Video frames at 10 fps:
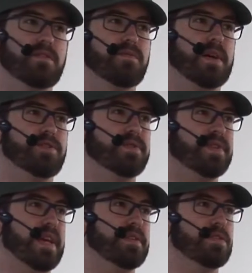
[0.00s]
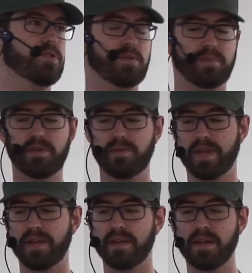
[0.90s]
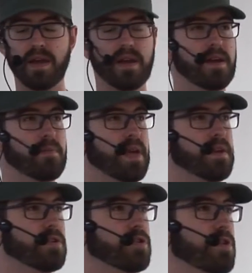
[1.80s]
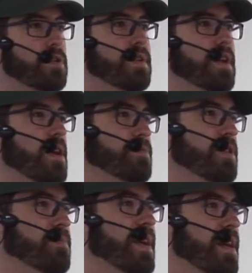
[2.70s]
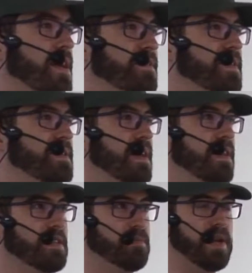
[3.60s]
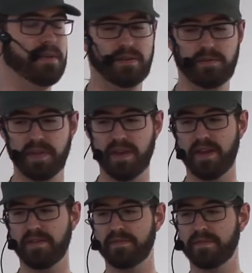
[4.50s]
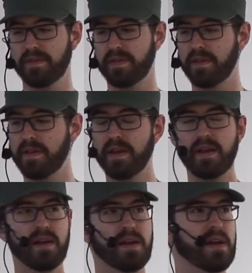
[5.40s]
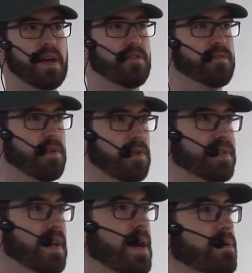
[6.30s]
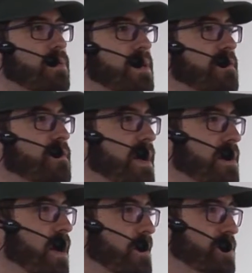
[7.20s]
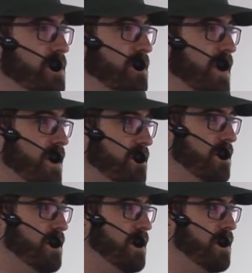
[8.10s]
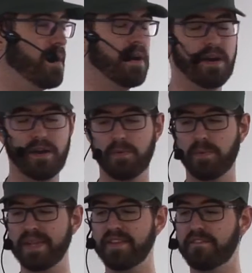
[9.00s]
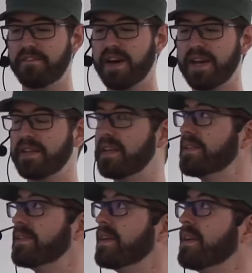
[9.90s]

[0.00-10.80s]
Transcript: of what your test should be doing, making sure the object behaves as I'd expect it to behave. And of course, how do we define object's behavior? We define it